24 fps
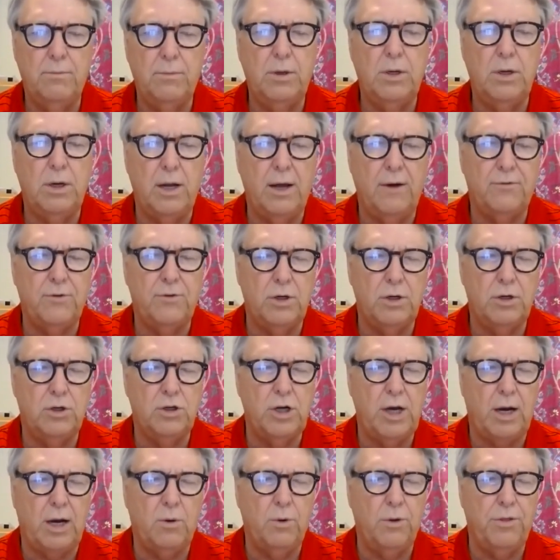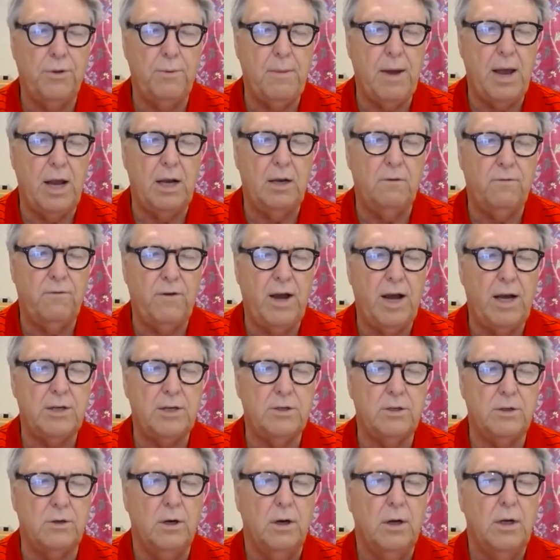have to check with the
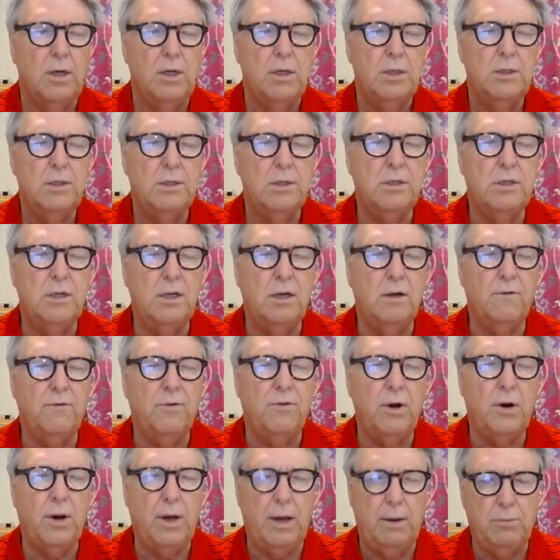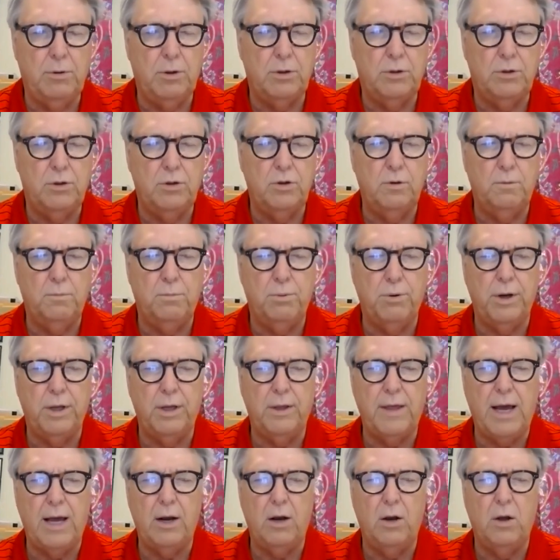manufacturer to see if they're able to bring
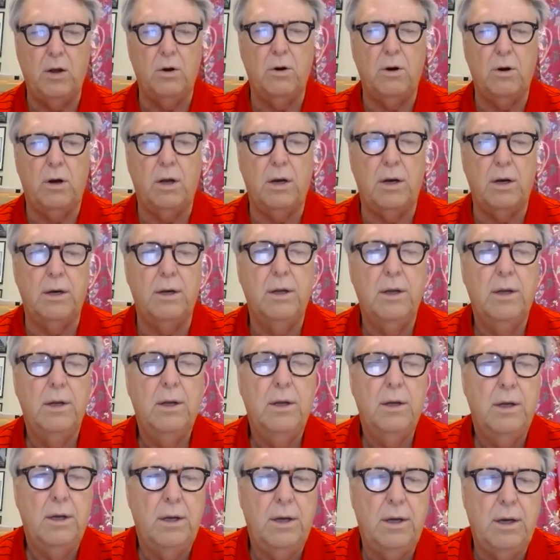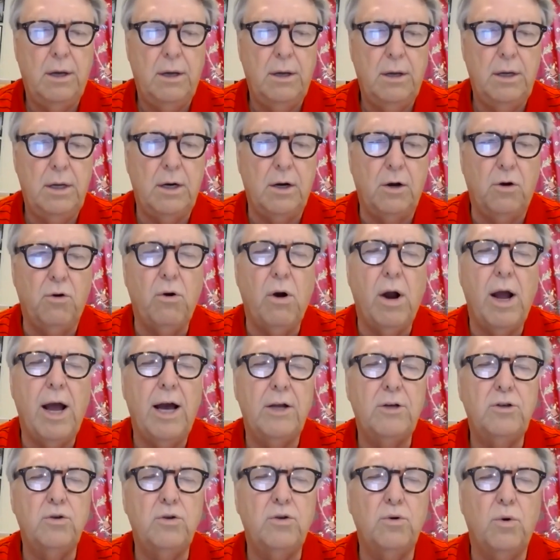that load on in a
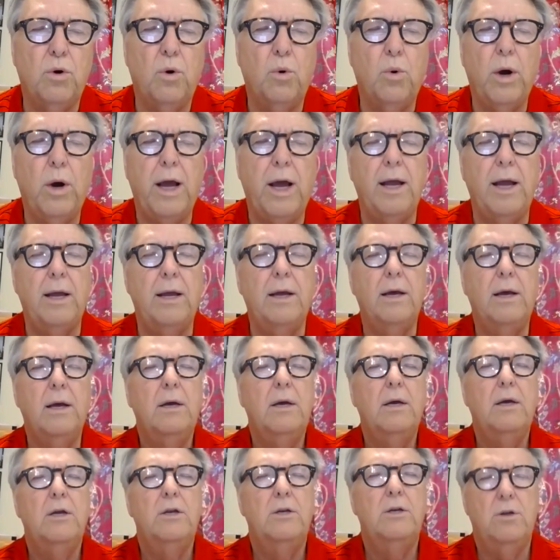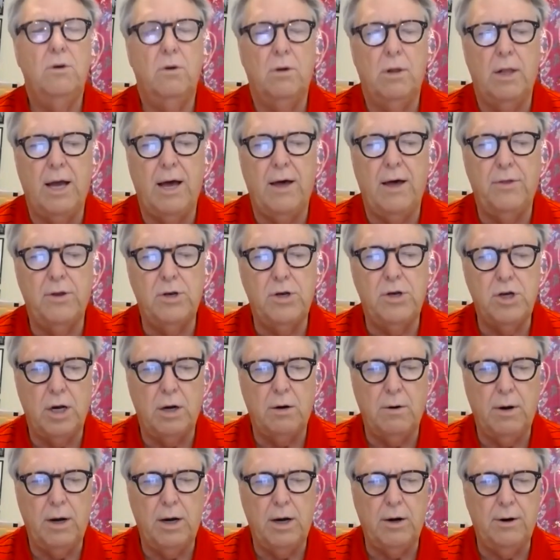gradual way to allow the
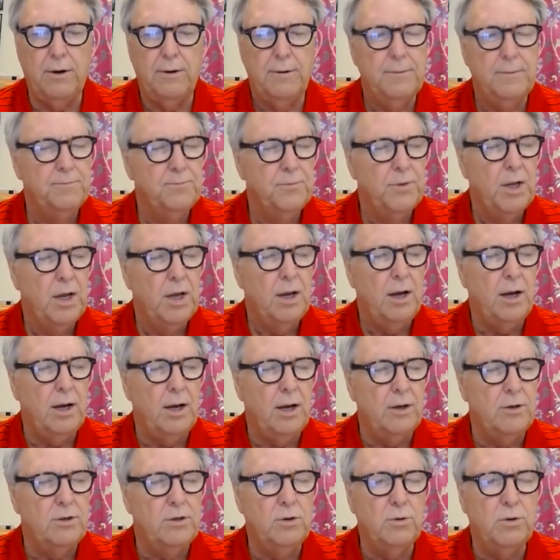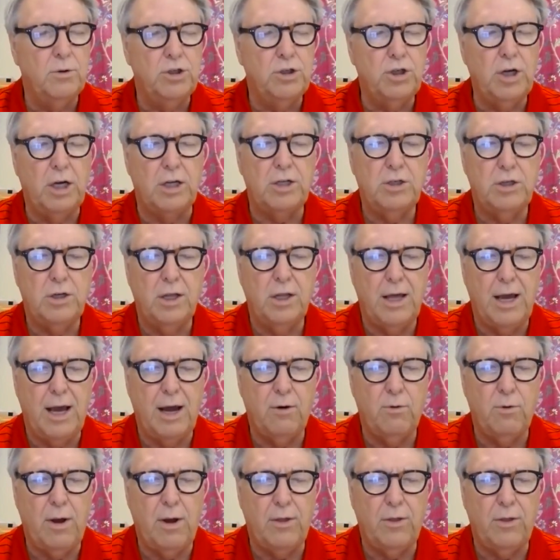generator to adjust to
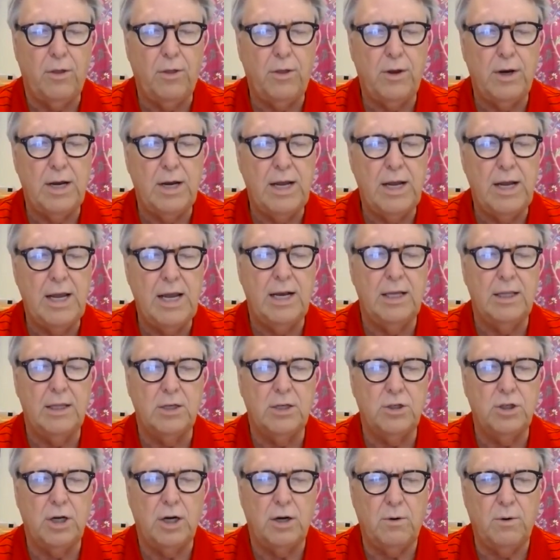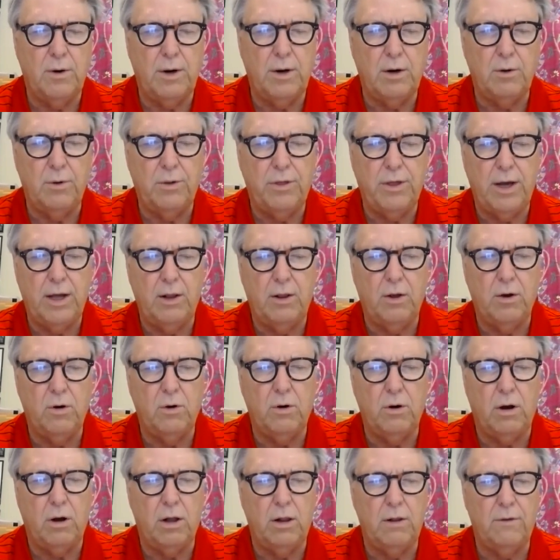that rather than hitting the generator with that load
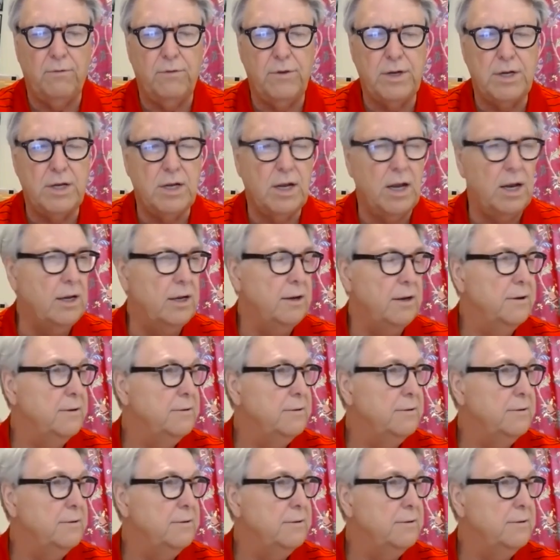all of a sudden.